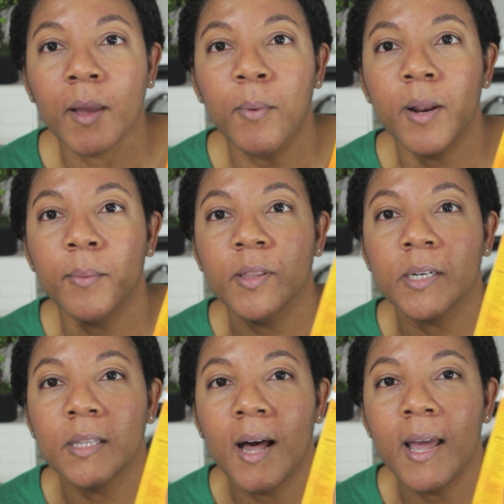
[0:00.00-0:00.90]
what it would
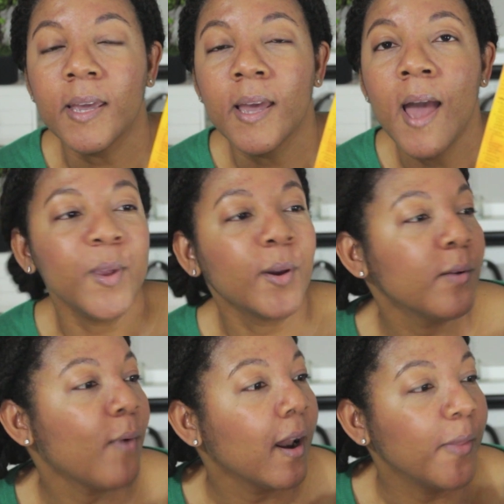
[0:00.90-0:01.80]
look like. You
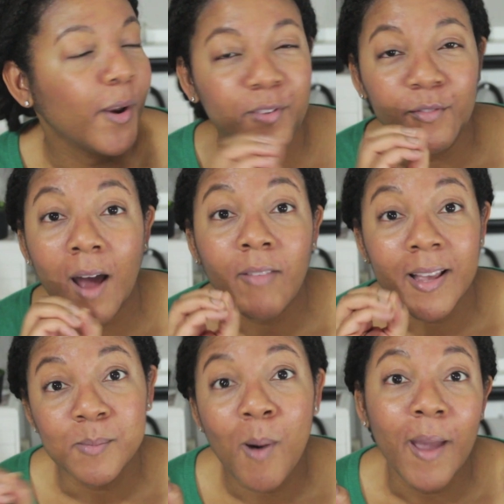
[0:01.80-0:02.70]
can write on there if you've got
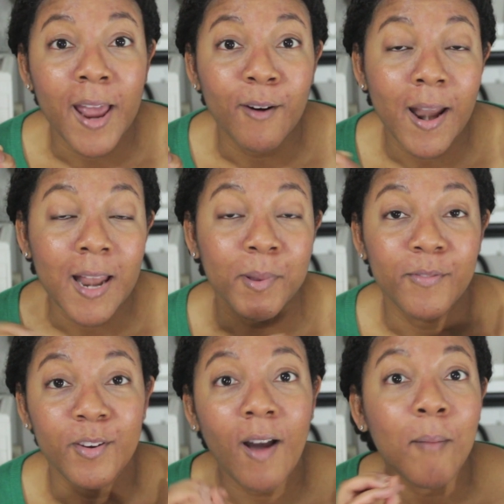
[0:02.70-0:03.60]
like small handwriting, but
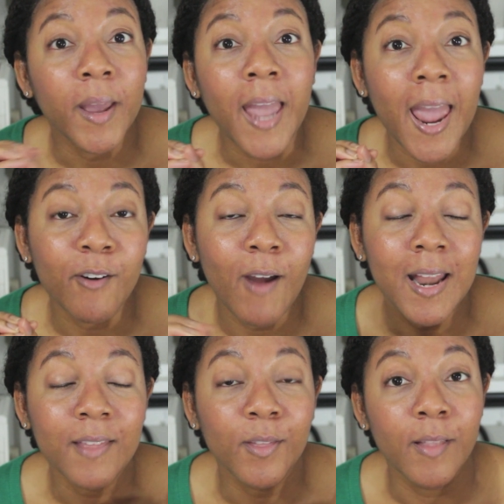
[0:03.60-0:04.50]
if you've got big
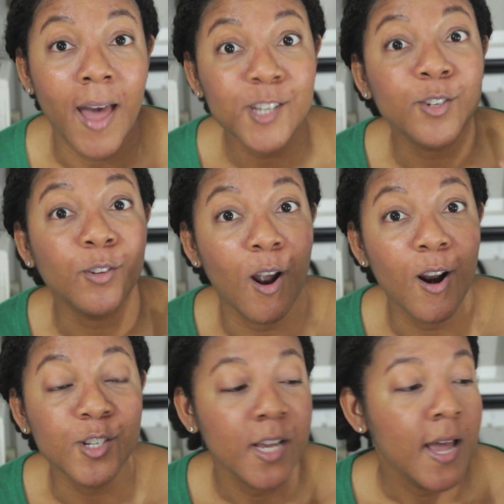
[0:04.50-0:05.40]
handwriting, the extra
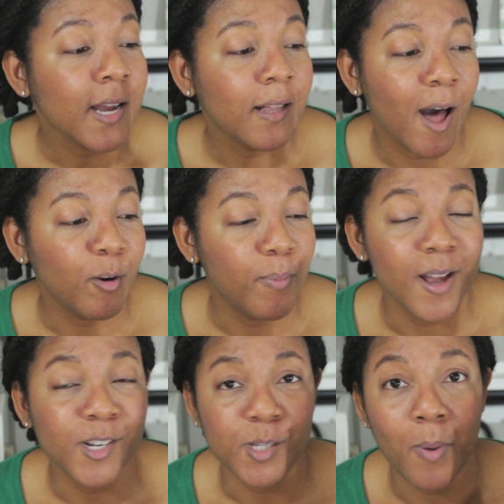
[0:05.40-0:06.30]
large Cloud
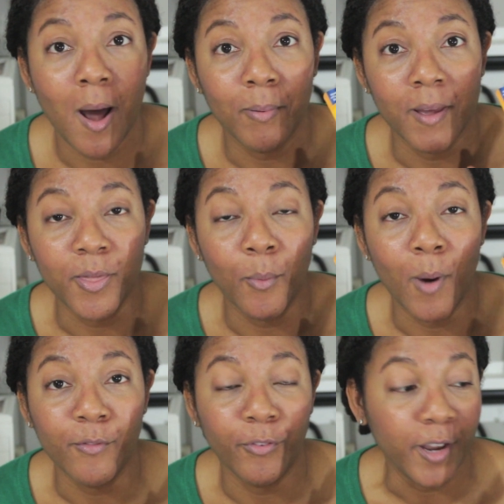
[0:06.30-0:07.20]
punch is probably the
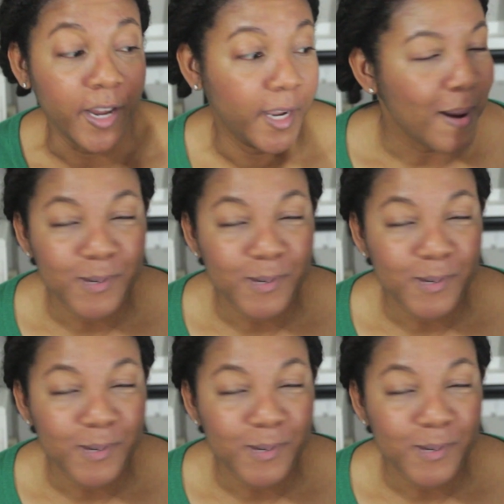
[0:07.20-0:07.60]
one for you.